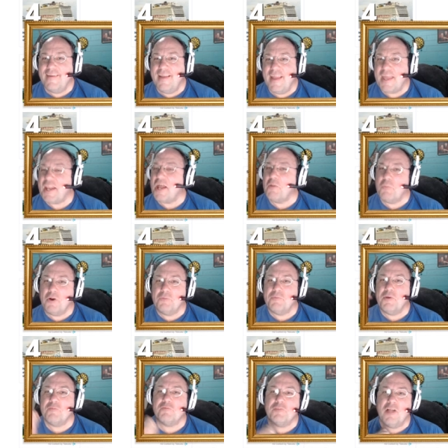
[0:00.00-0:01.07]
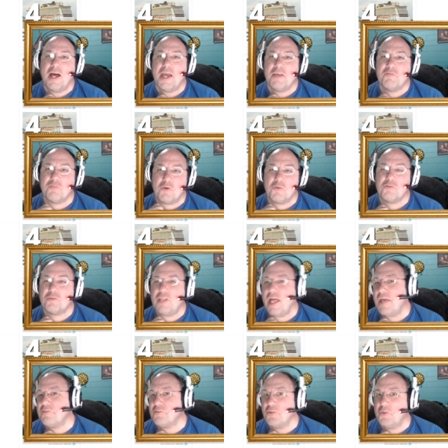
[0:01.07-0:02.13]
and I wound up flying first
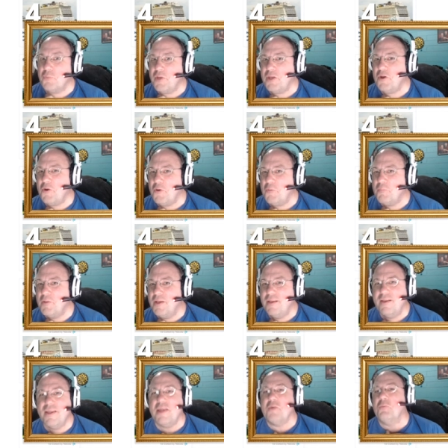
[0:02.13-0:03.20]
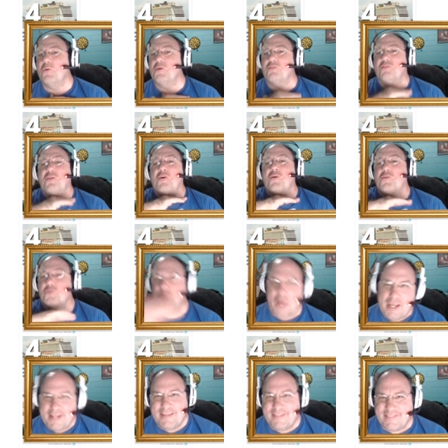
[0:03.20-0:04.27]
class on the way home. It was the
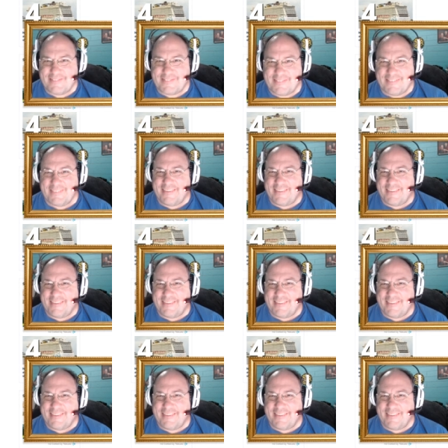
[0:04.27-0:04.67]
greatest.